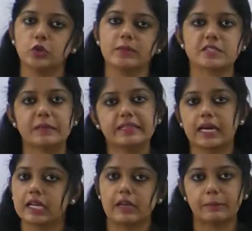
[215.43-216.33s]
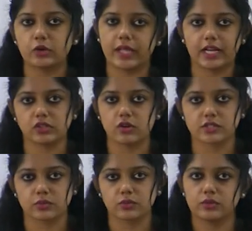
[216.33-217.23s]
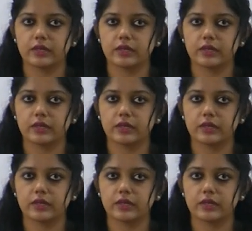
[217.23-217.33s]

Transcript: You must be thorough about that also.